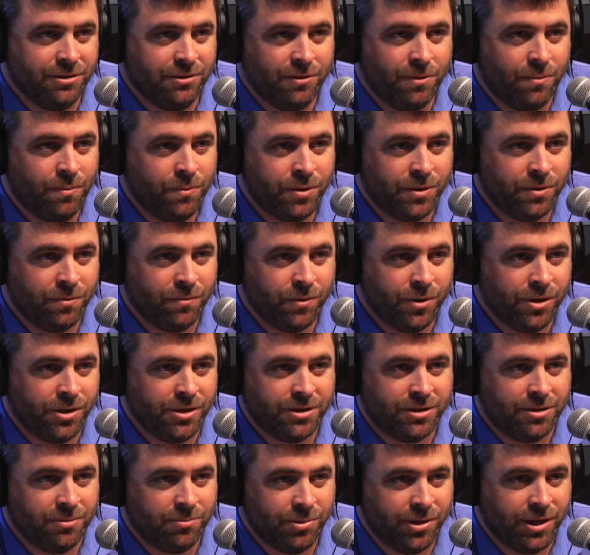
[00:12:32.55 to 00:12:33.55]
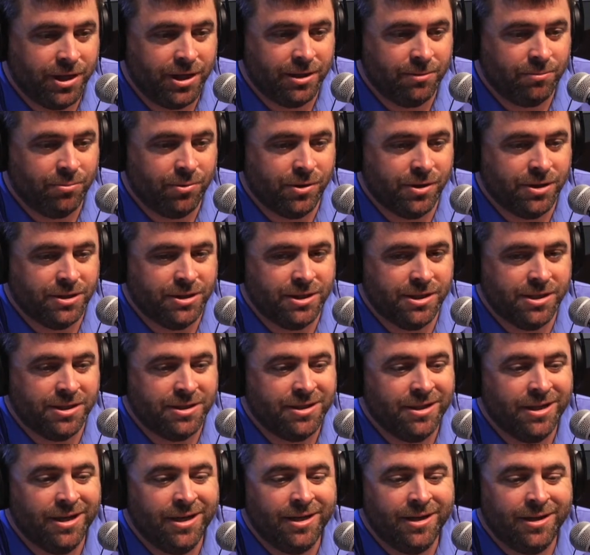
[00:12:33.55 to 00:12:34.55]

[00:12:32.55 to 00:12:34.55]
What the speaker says: You don't want to rush the planning process.